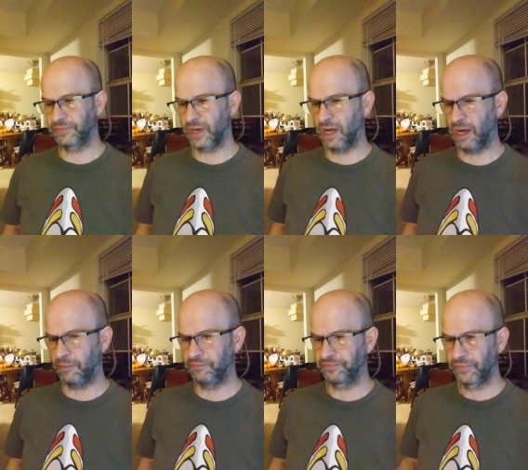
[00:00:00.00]

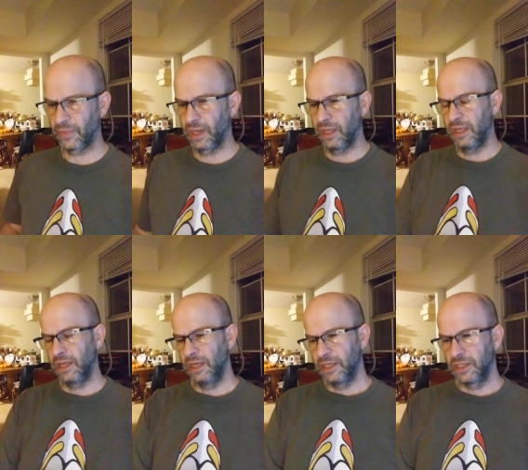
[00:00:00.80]
um,
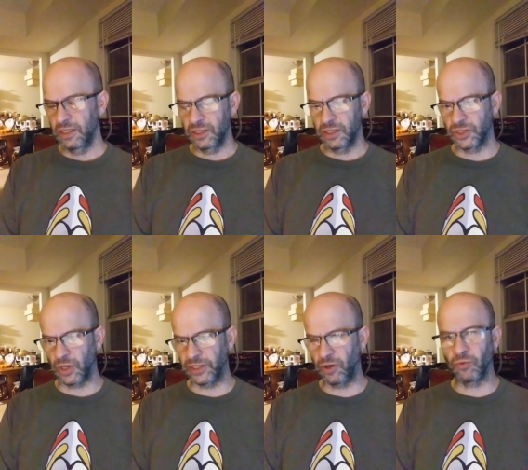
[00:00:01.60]
so
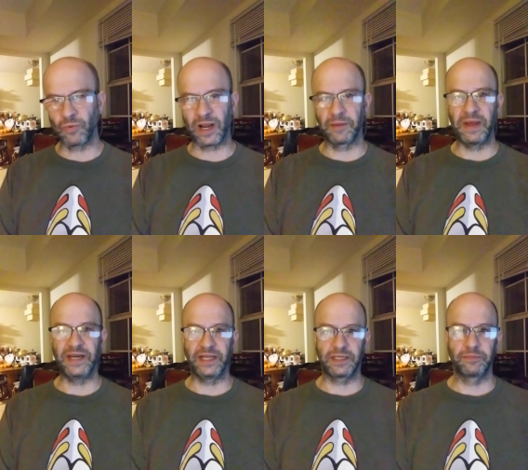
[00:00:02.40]
I don't recommend
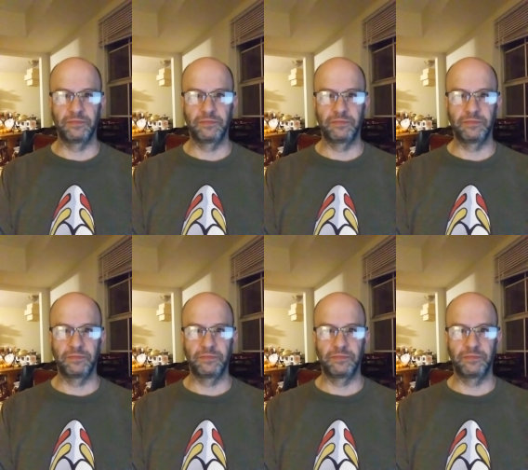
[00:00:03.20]
it.